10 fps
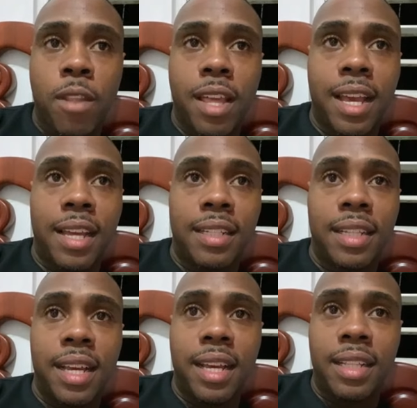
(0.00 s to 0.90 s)

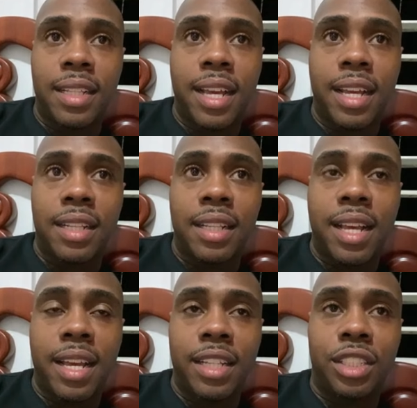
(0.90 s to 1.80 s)

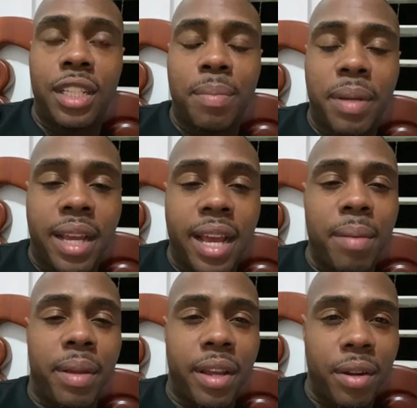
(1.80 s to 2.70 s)
and she
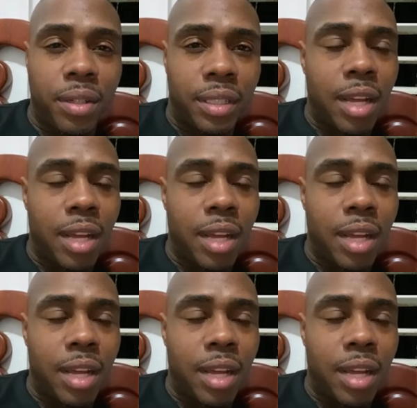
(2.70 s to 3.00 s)
became curious,